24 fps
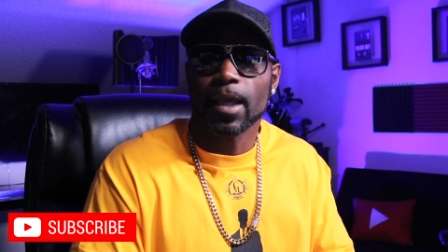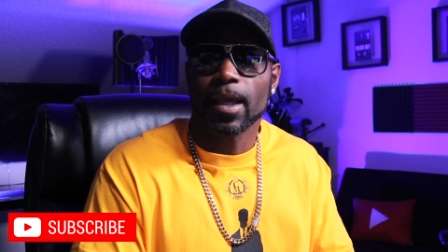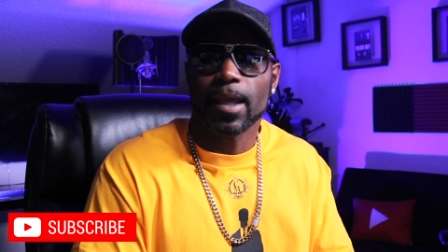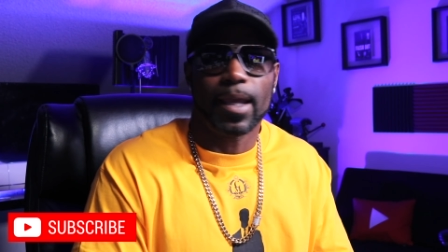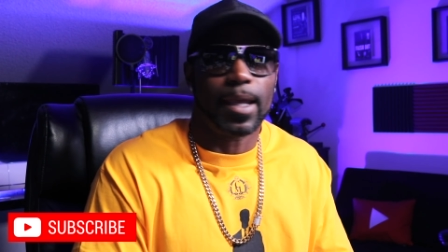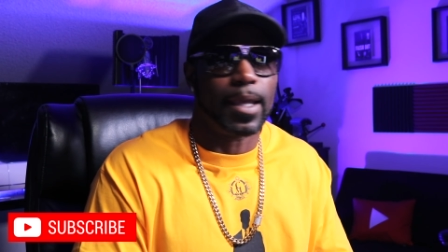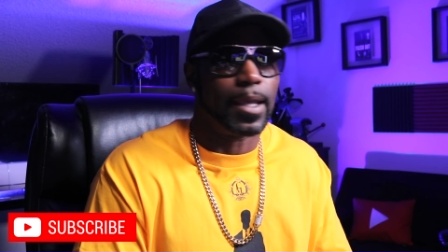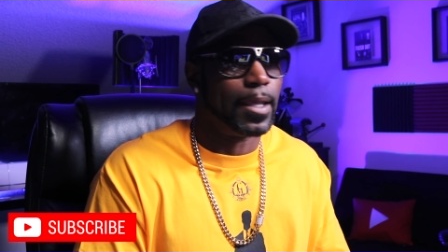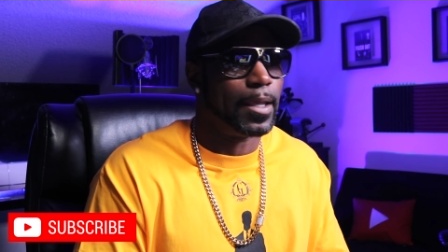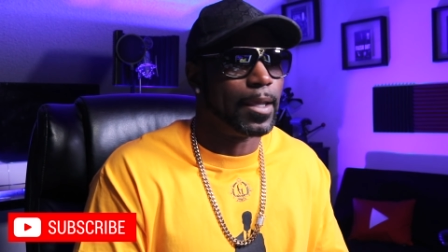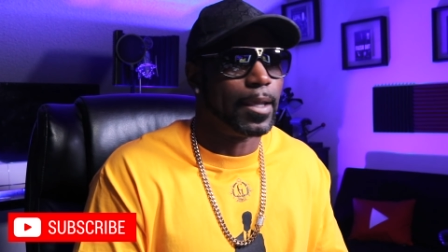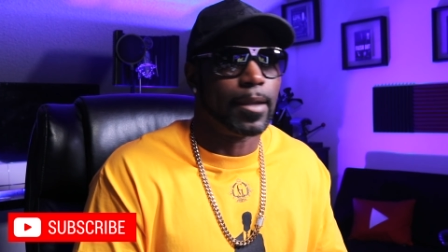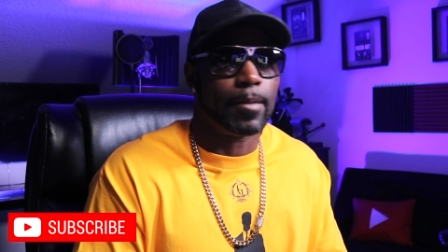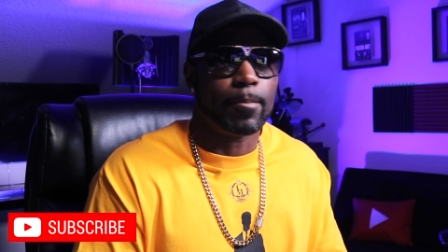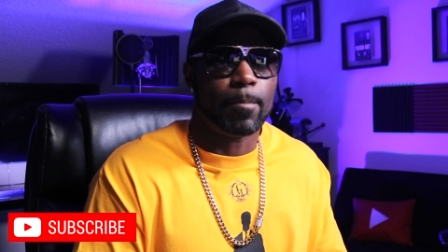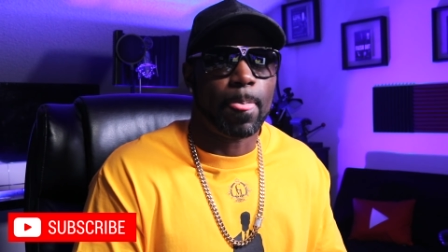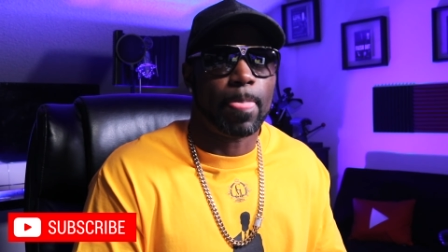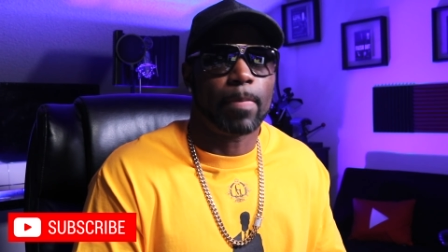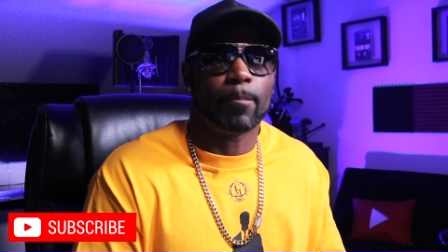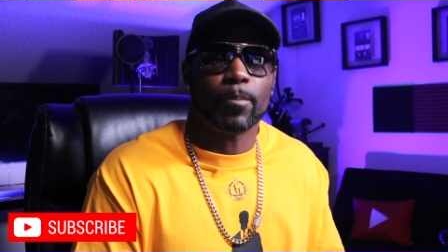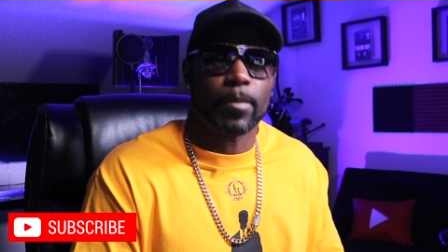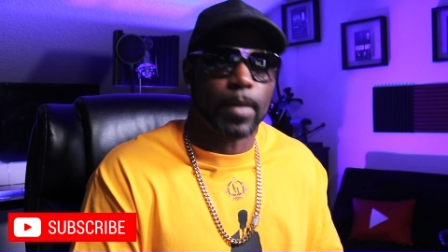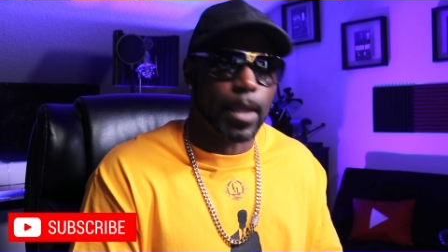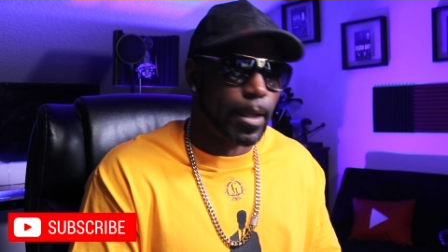And
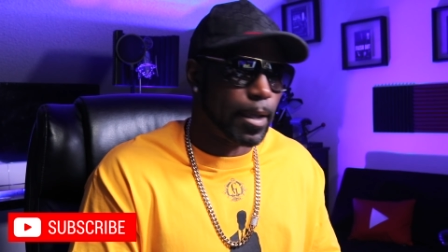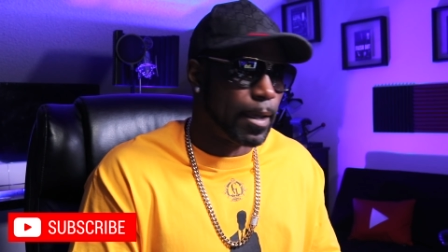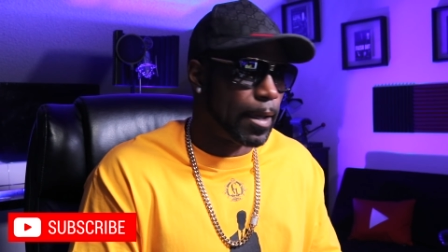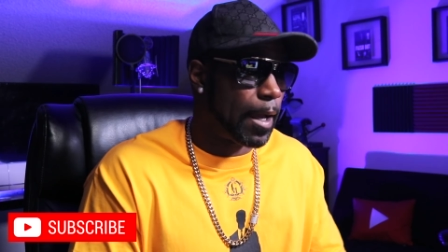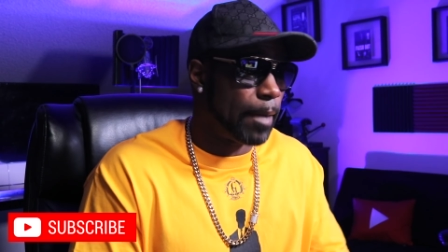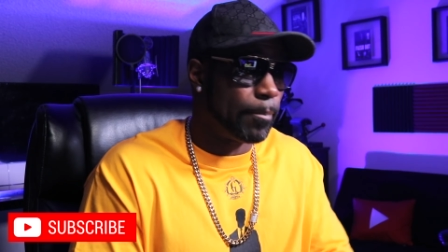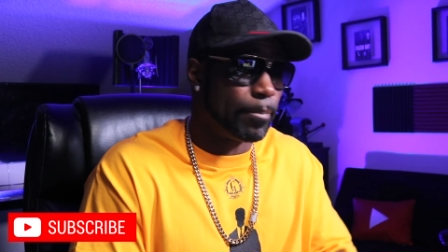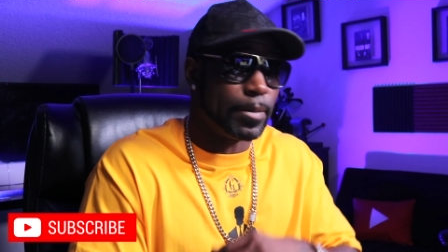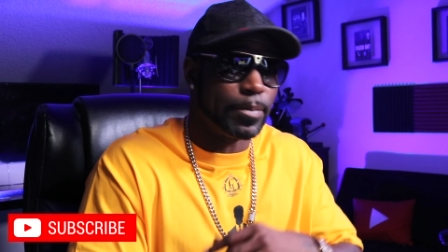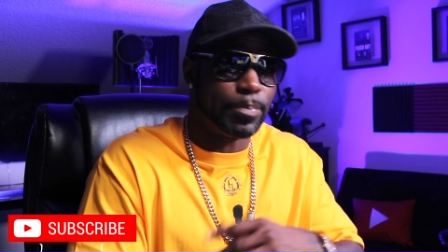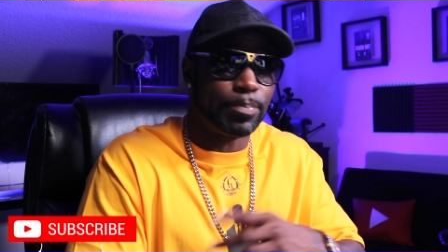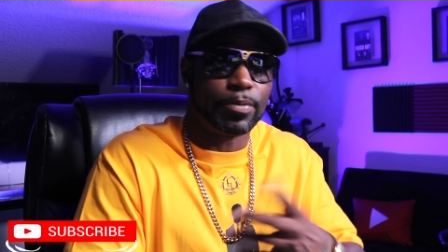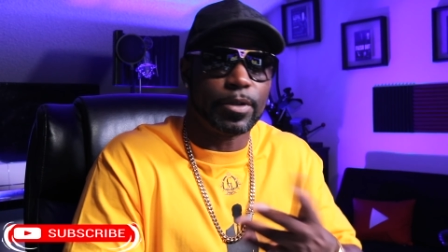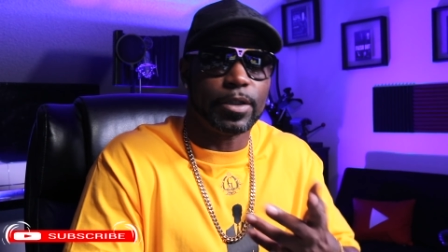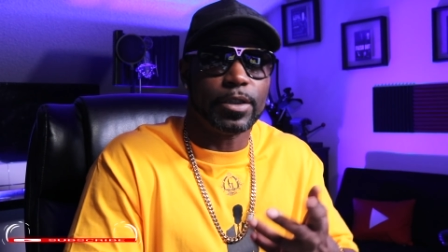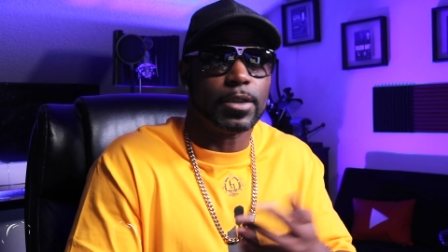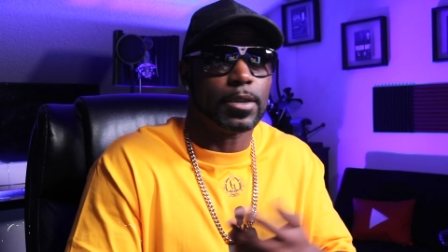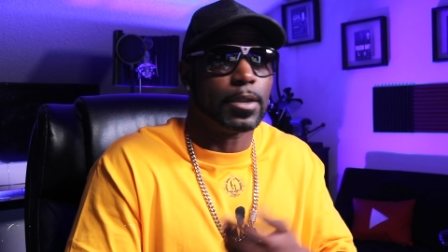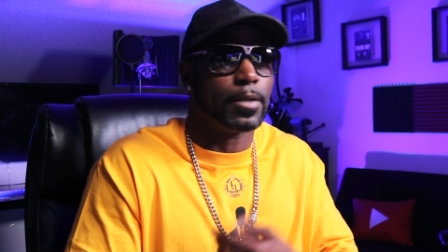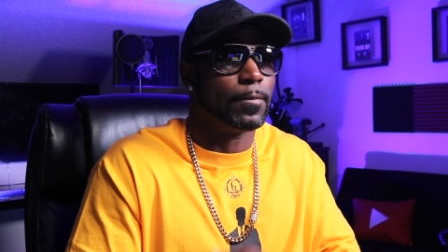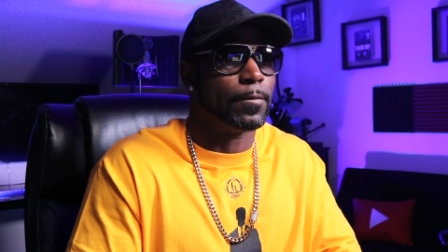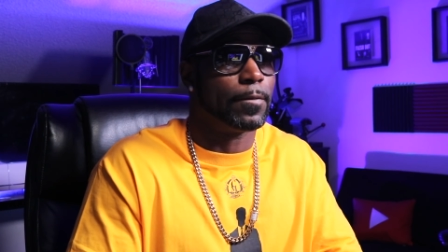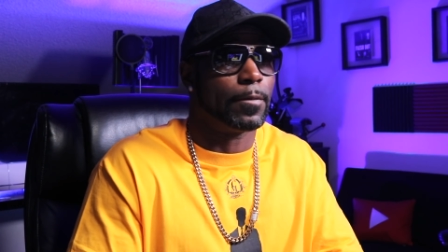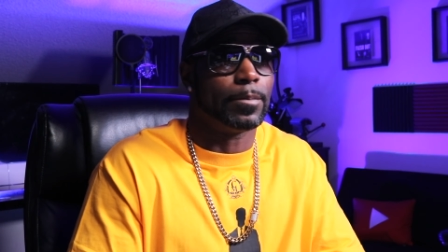I've been
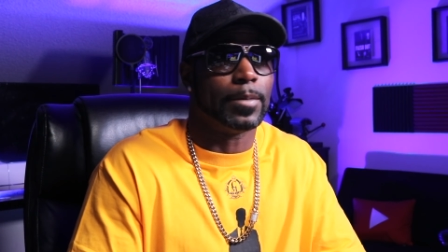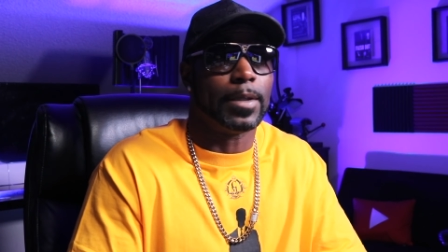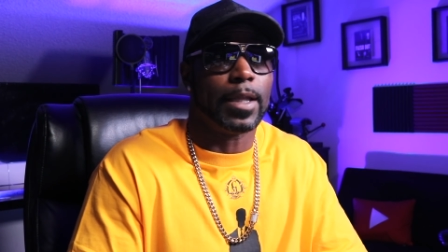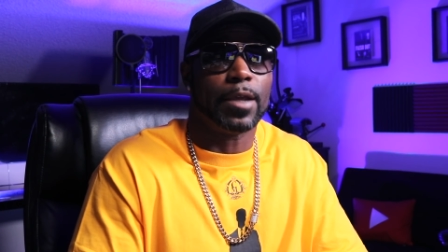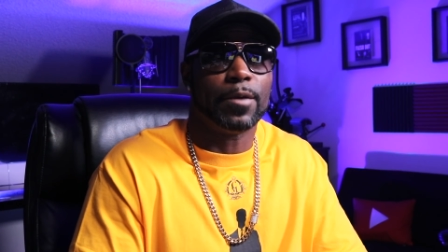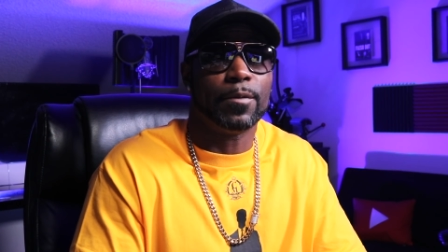preaching from day